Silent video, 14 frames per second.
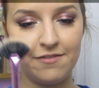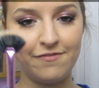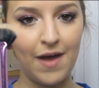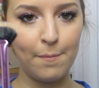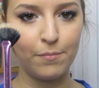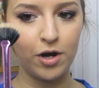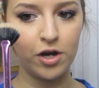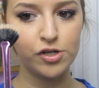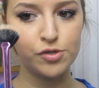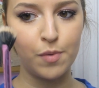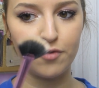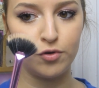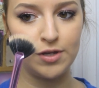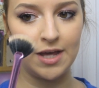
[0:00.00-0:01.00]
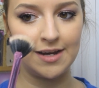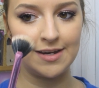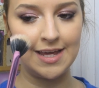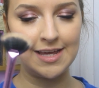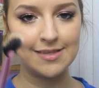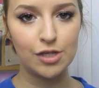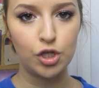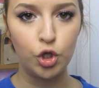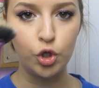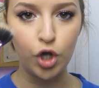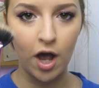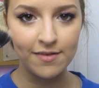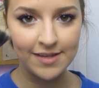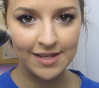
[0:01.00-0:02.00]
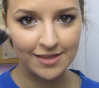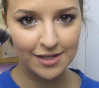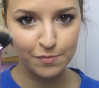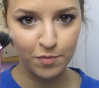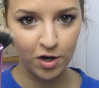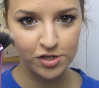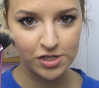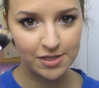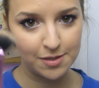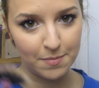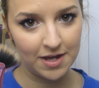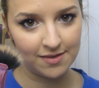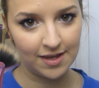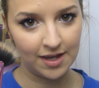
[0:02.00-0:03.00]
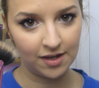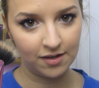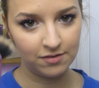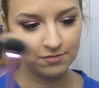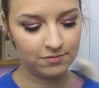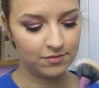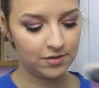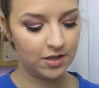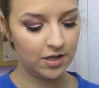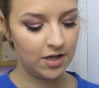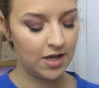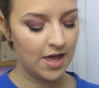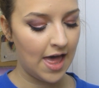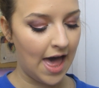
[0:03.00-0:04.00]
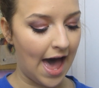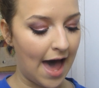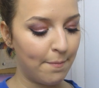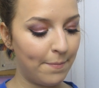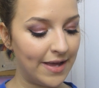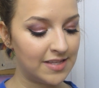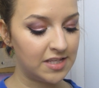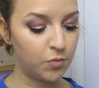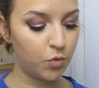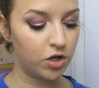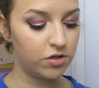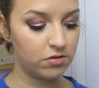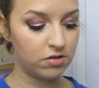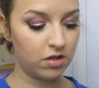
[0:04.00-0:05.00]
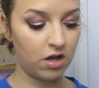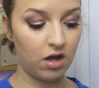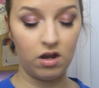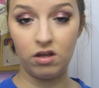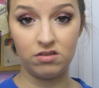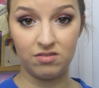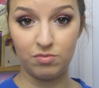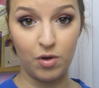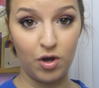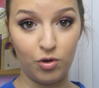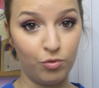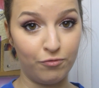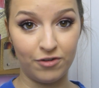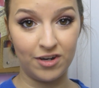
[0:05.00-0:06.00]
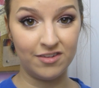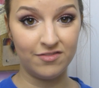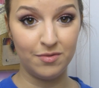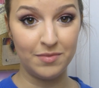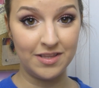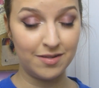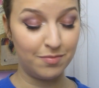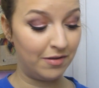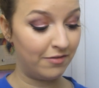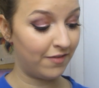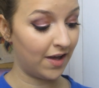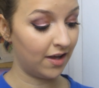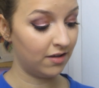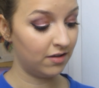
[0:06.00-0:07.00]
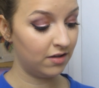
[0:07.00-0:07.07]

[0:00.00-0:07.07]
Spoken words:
Fan brush by Real Techniques. You guys need this brush, it's amazing. And basically what I do is, well, I like to swirl all three of them in, to be fair.